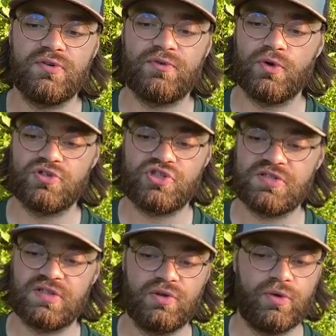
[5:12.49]
of course,
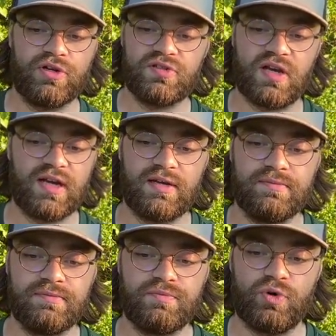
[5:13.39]
just in the winter
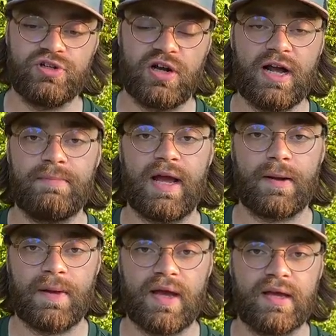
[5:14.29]
time when you're not
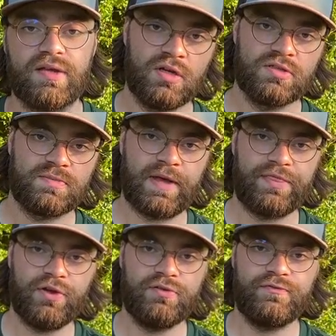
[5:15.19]
backpacking. My
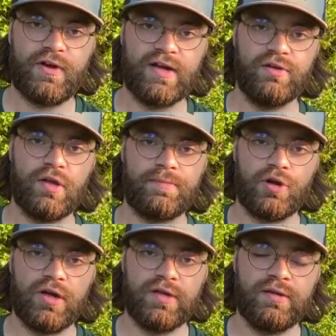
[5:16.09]
third and final
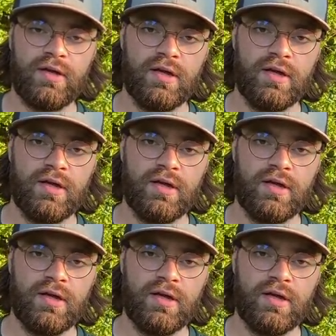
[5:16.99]
upgrade,